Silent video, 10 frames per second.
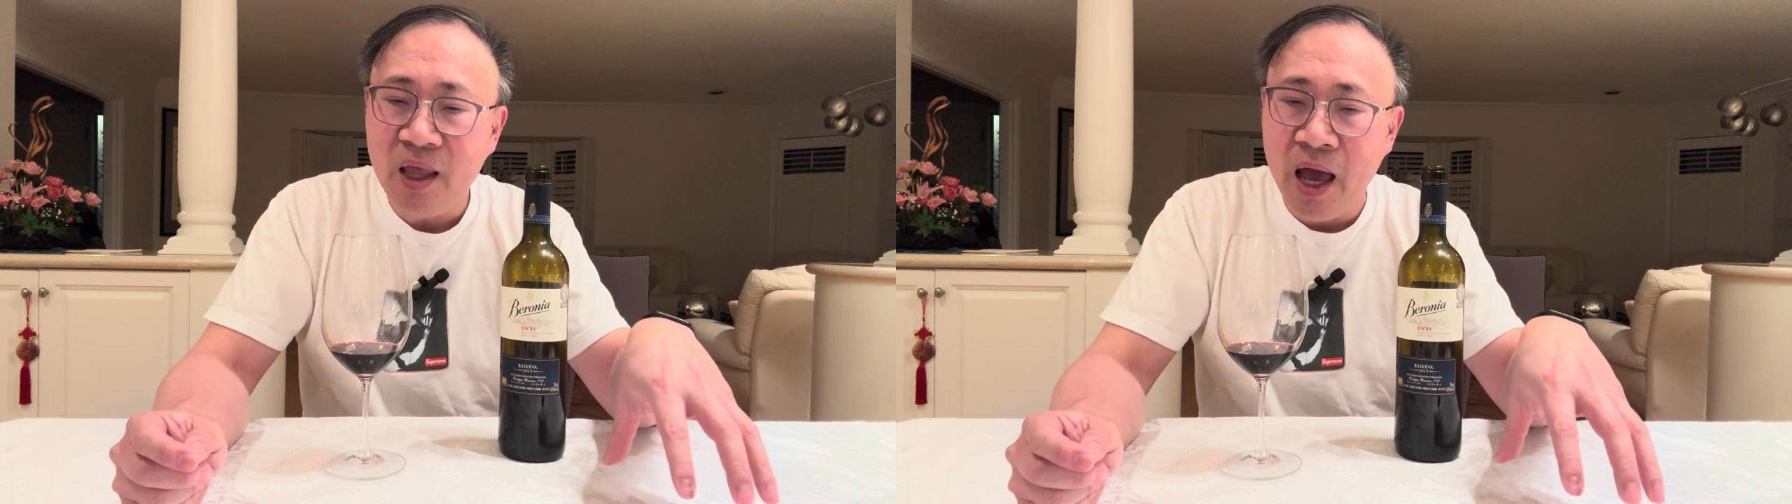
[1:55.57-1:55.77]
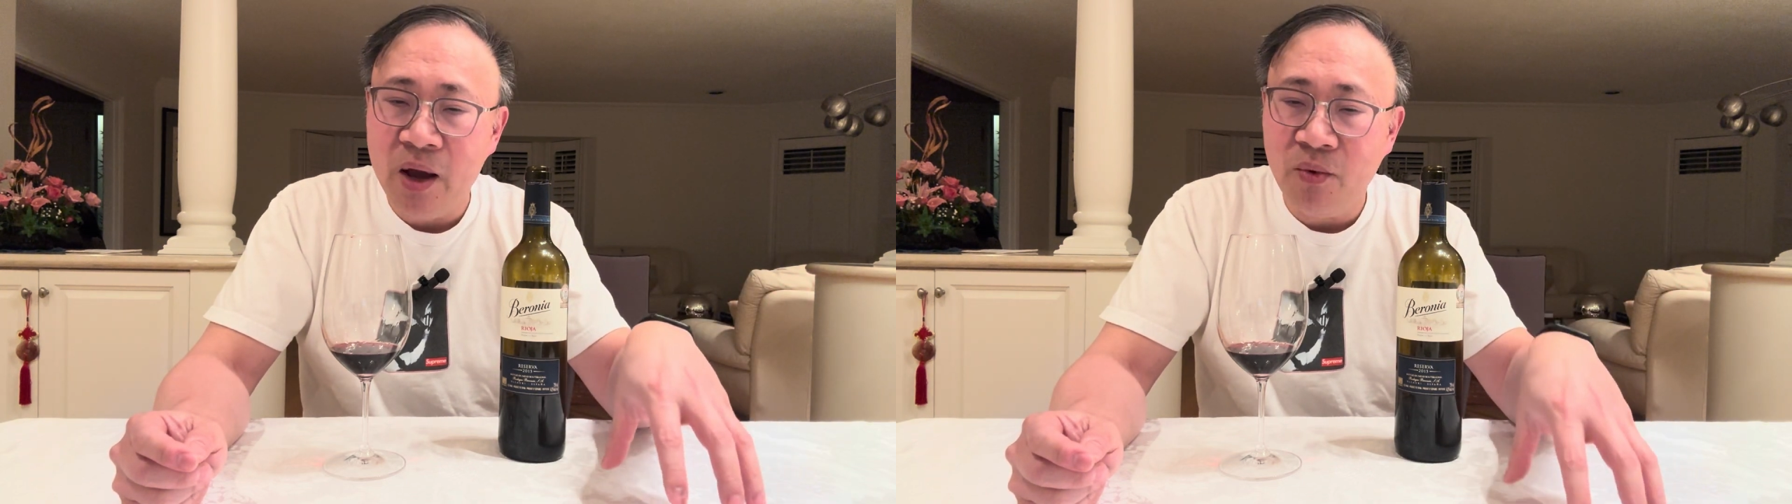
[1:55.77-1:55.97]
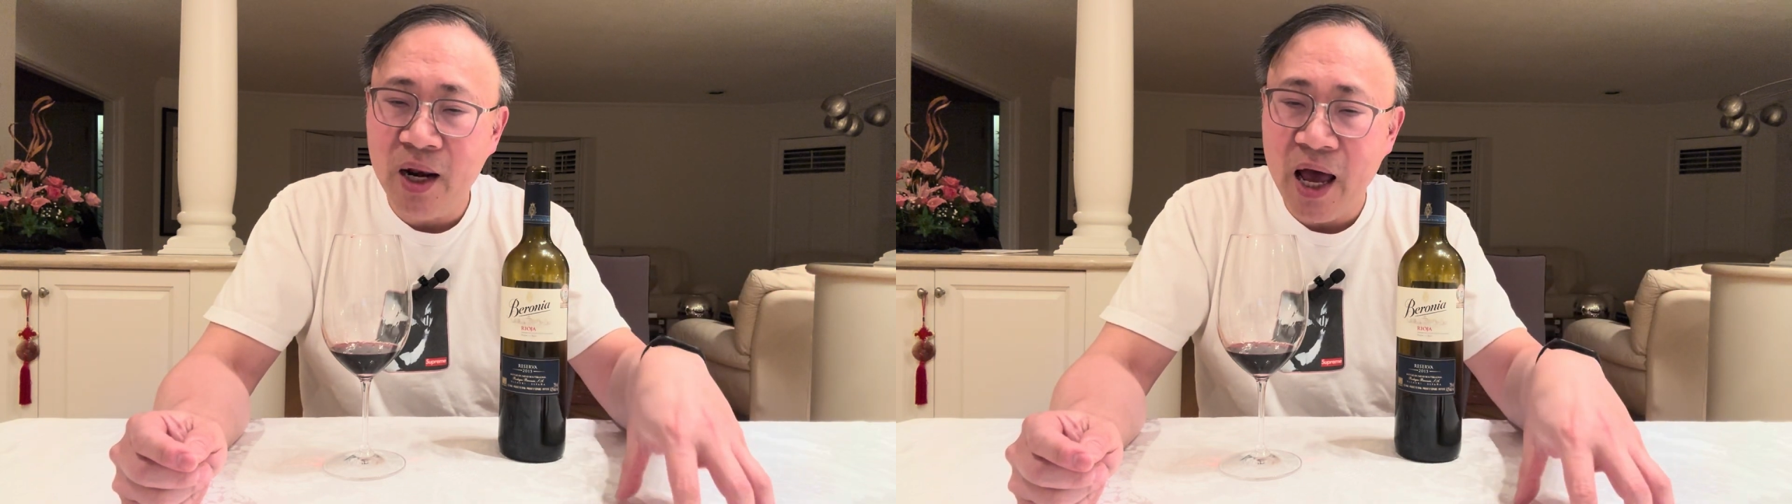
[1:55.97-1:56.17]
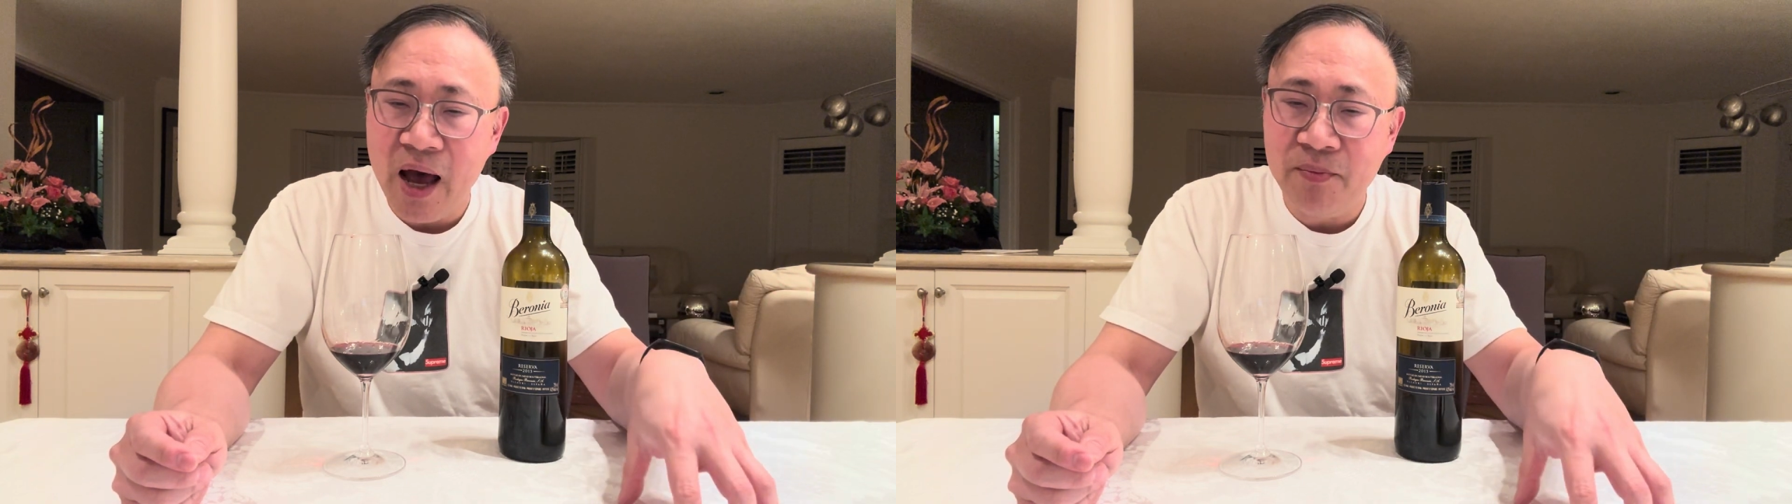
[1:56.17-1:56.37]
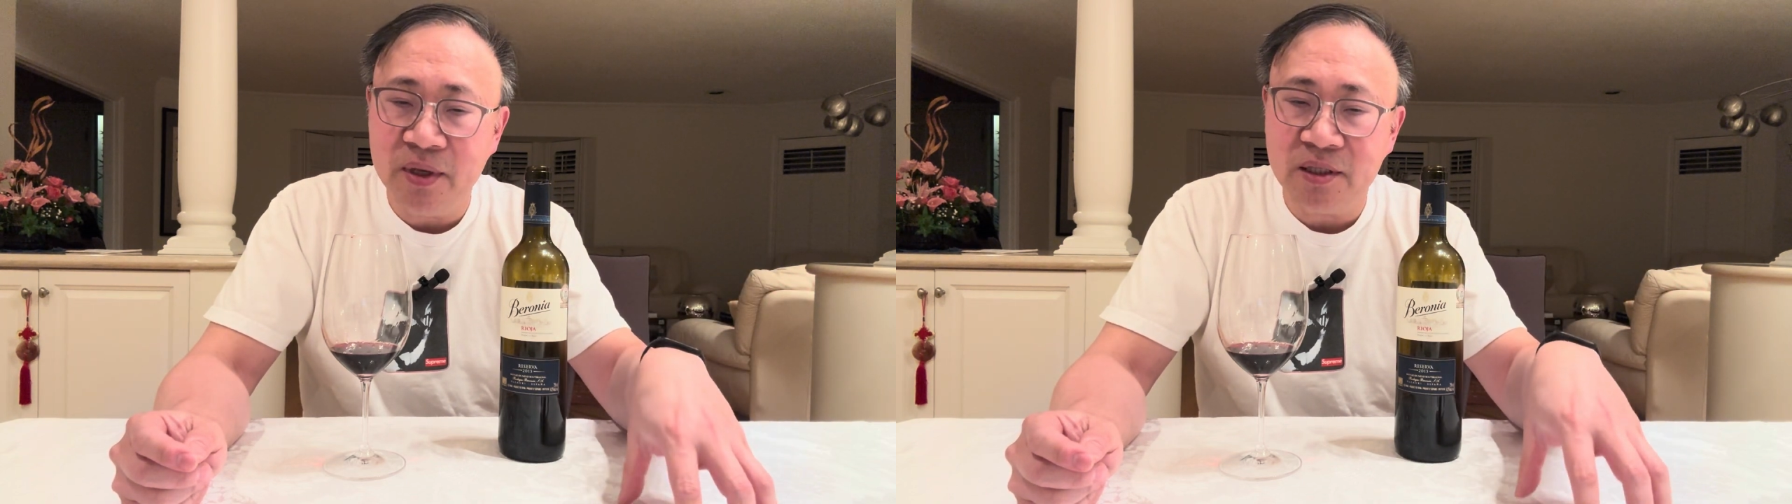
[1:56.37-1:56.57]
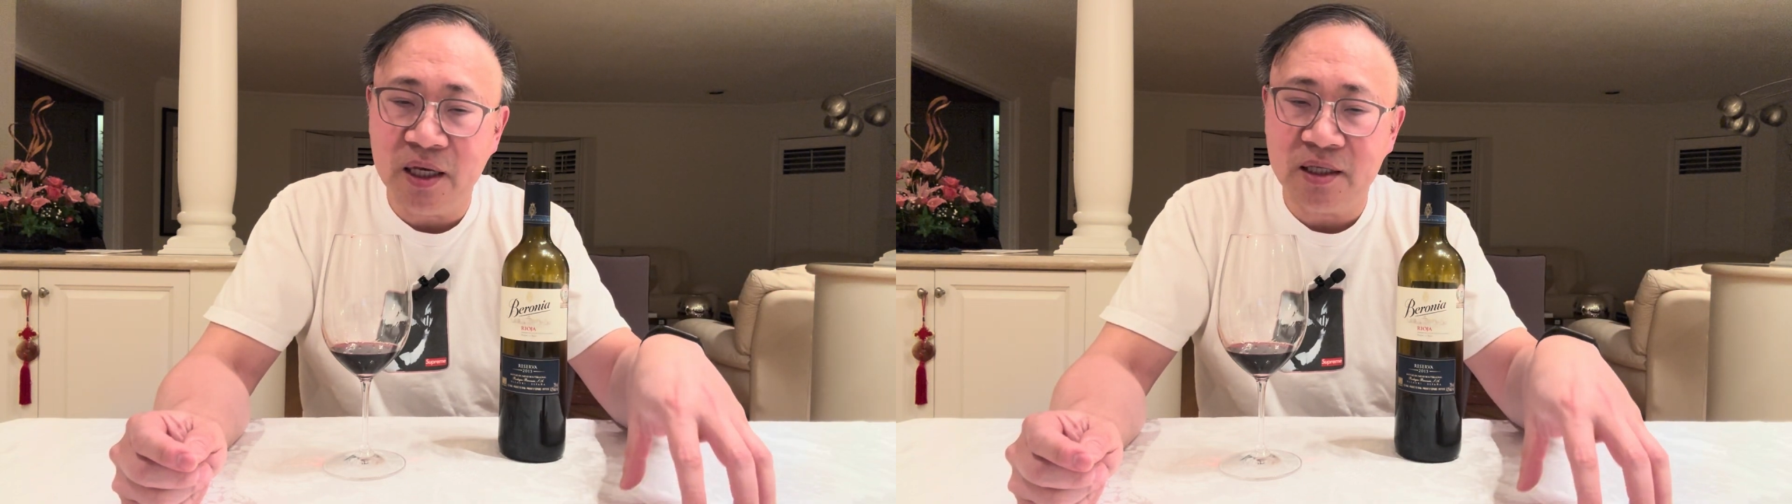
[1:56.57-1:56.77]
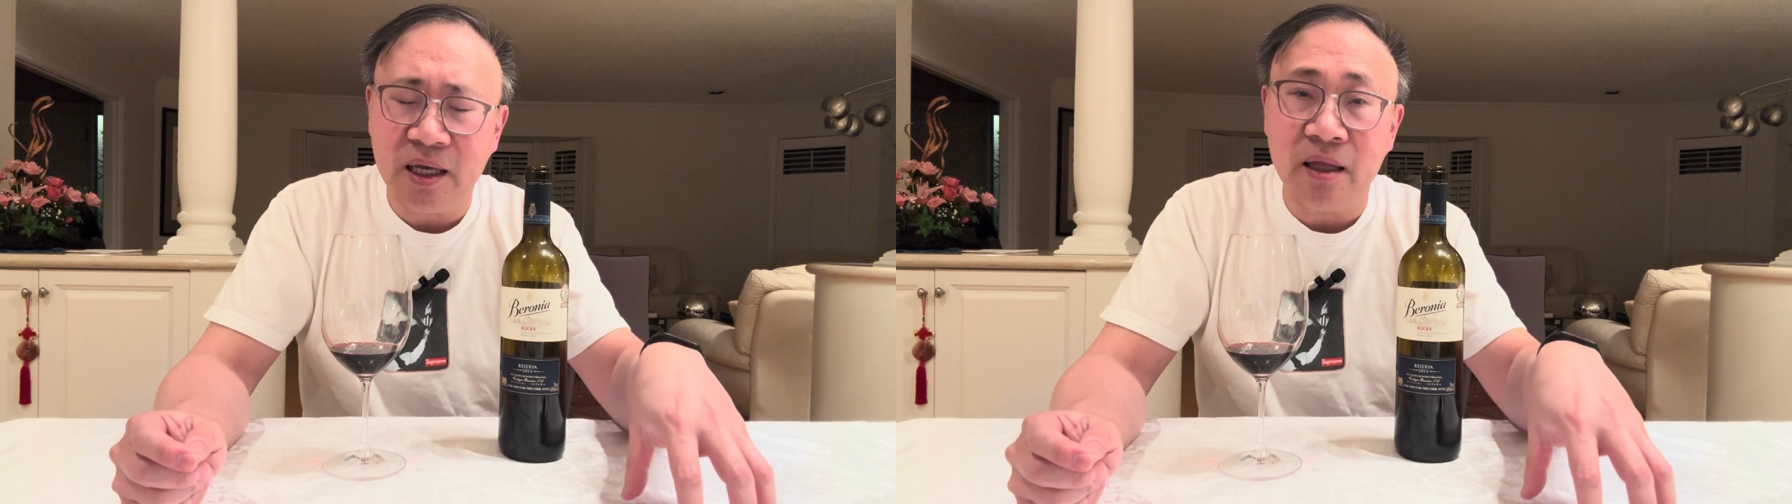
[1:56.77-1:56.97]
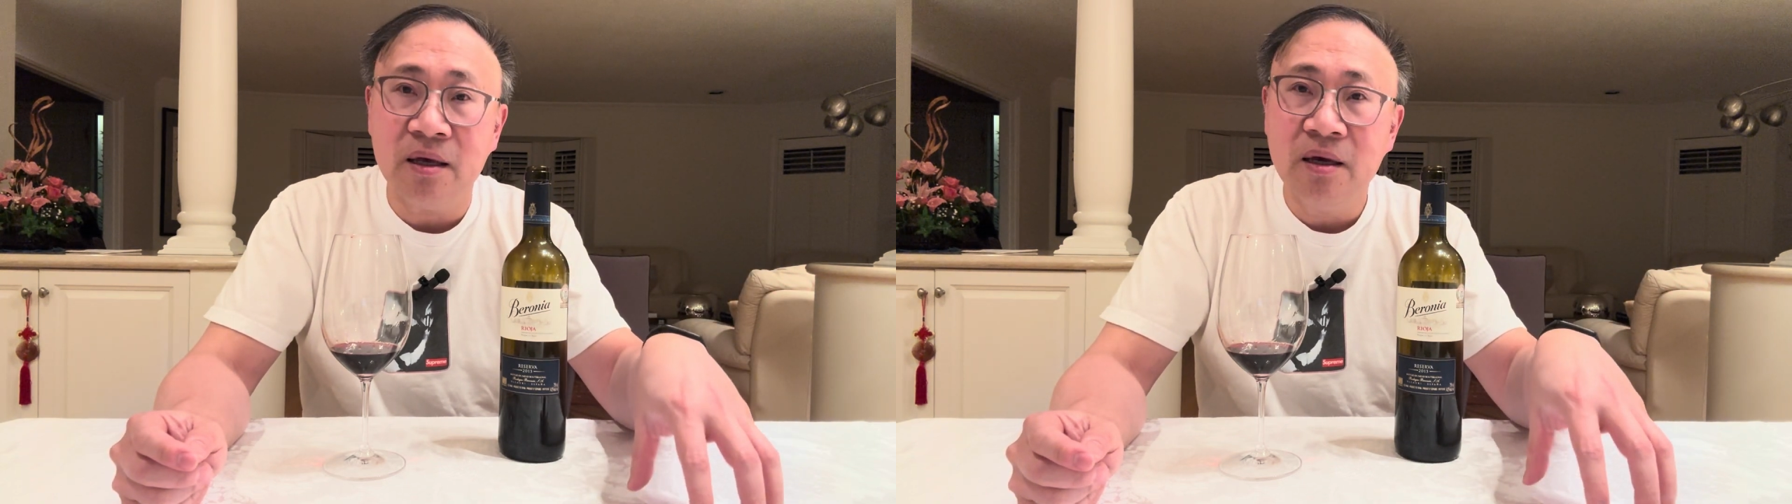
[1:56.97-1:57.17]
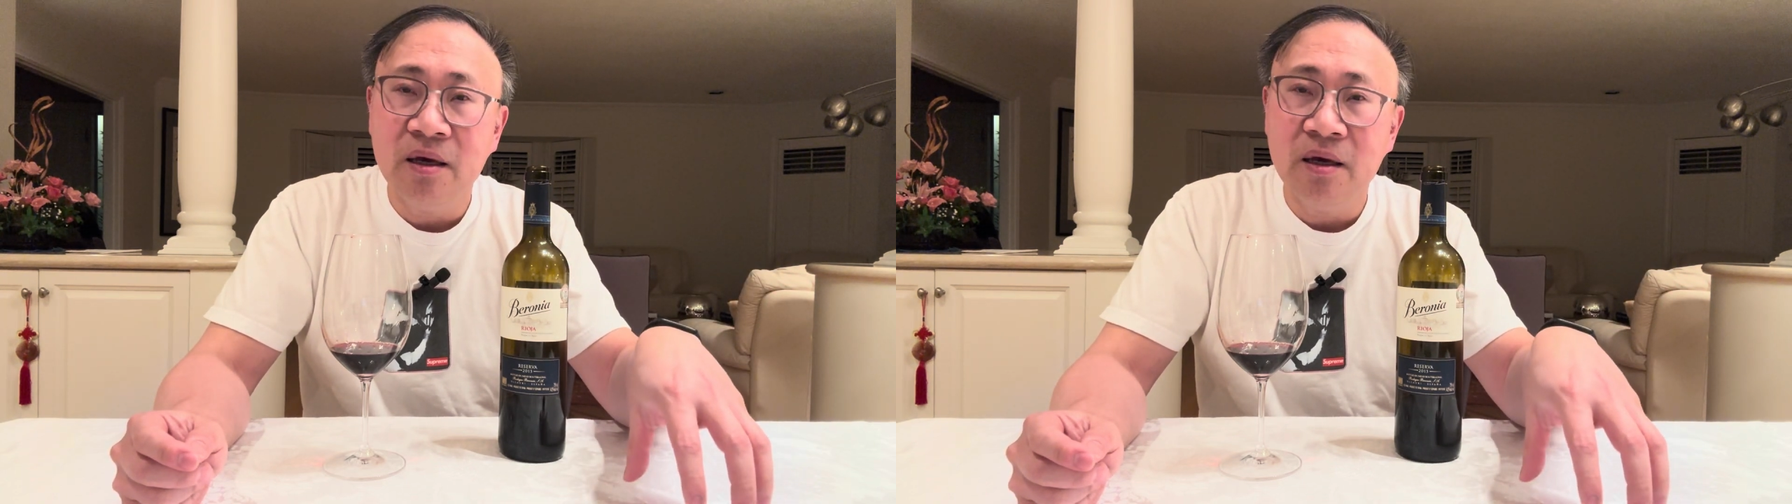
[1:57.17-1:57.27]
And what happens is that